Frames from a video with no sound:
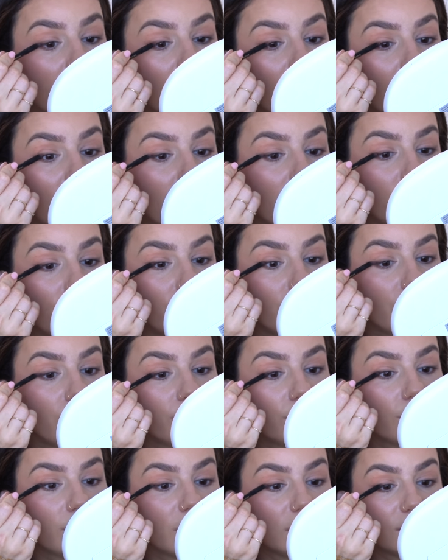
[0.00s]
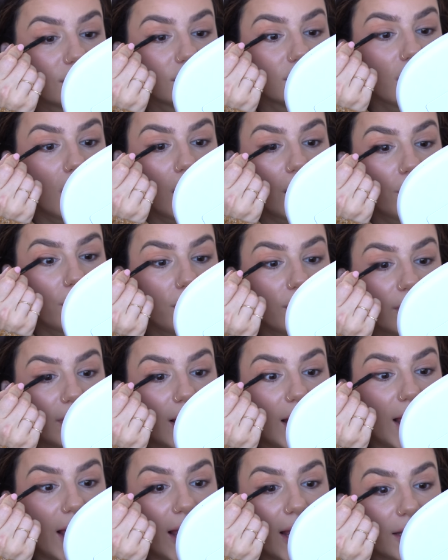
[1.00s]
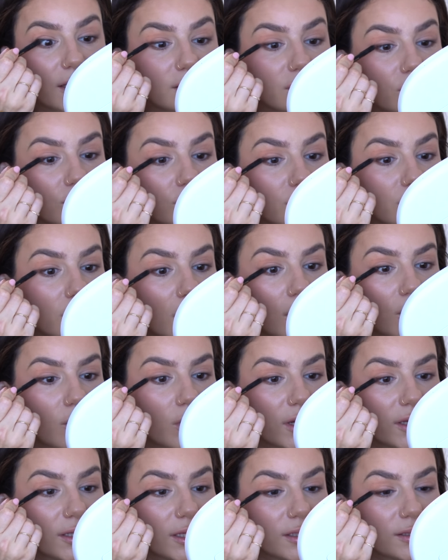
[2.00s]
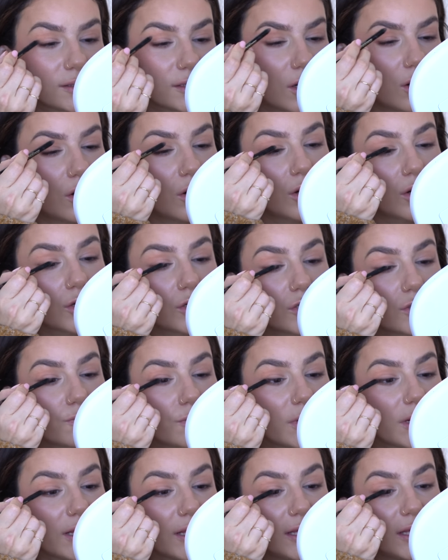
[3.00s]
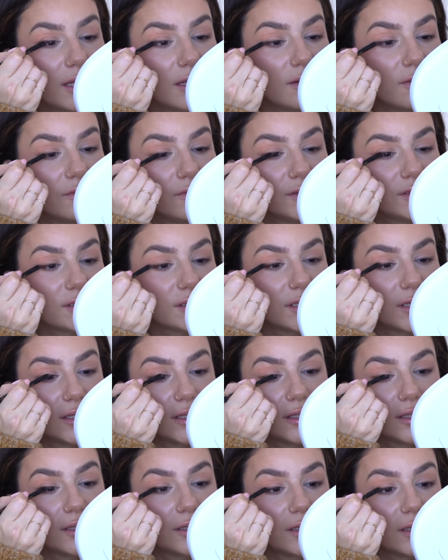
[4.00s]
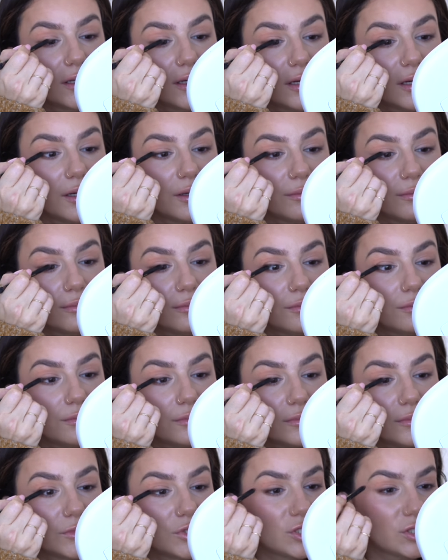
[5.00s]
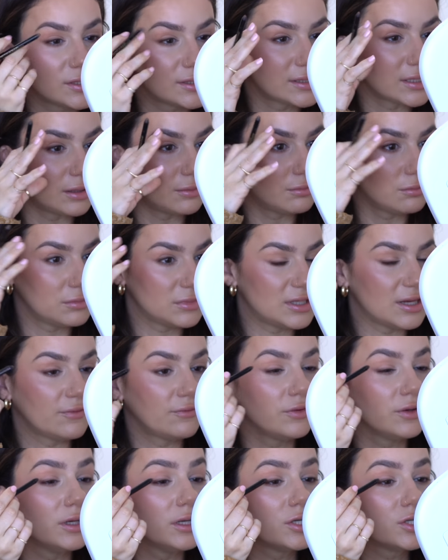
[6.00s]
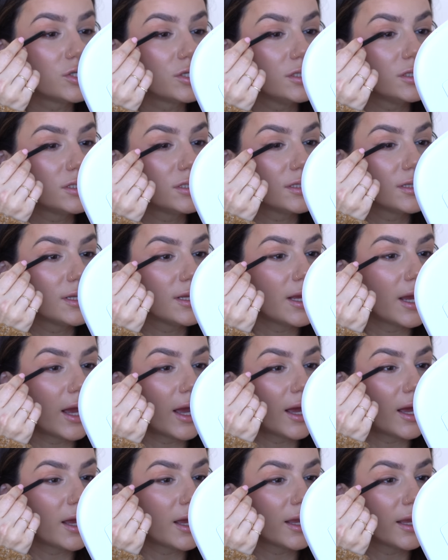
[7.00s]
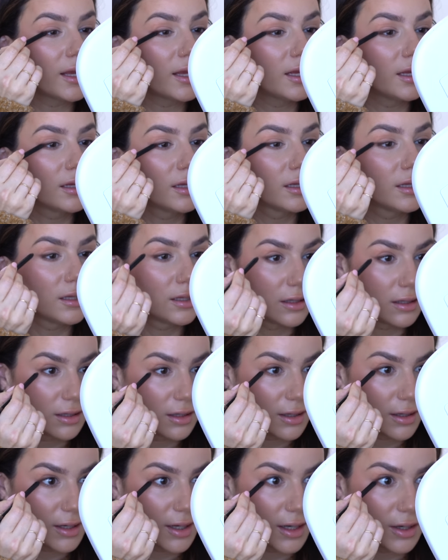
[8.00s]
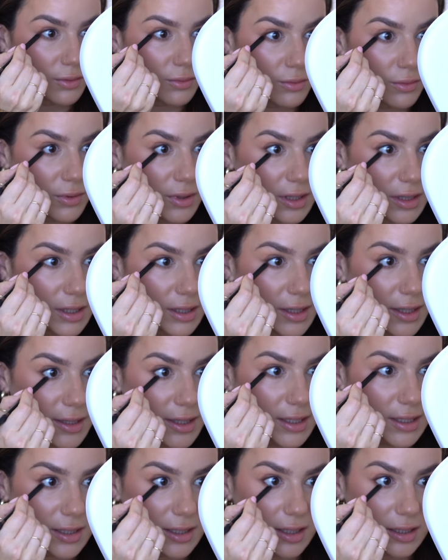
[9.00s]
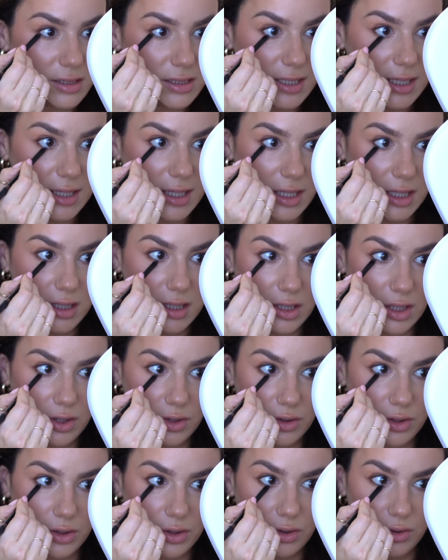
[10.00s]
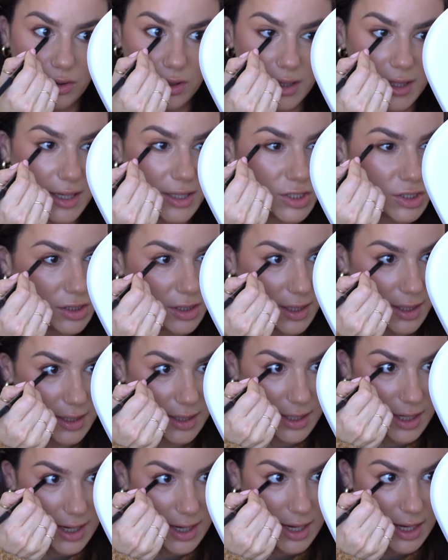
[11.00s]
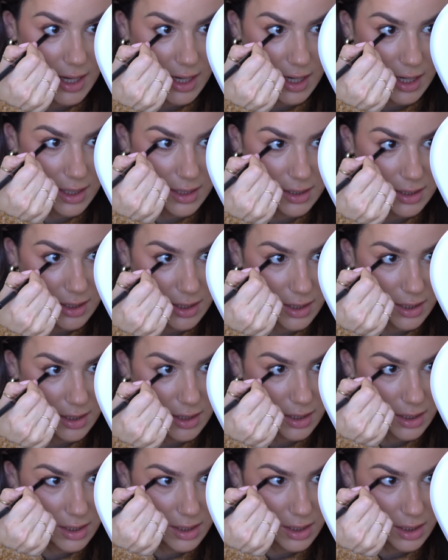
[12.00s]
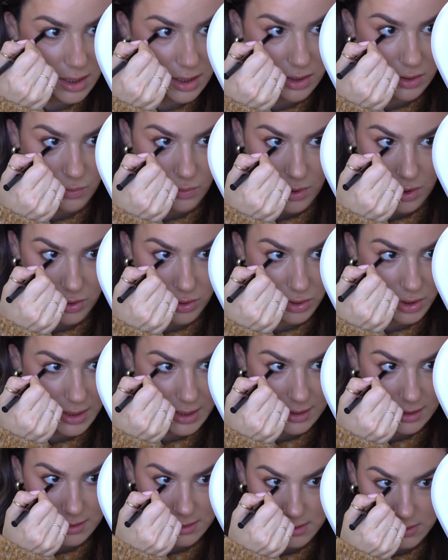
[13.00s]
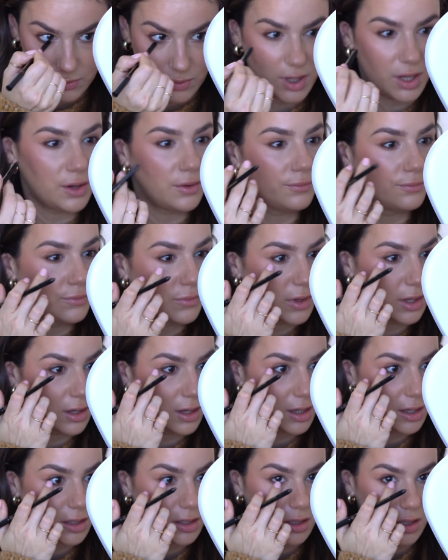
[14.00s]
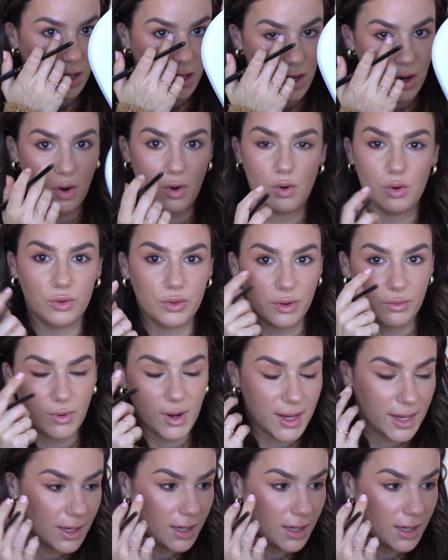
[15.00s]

Um, it's not black, so it's not quite as harsh, but it gives um, just some definition to the eye. I really like it and I take it on the lower lash line and in the waterline as well. Not all the way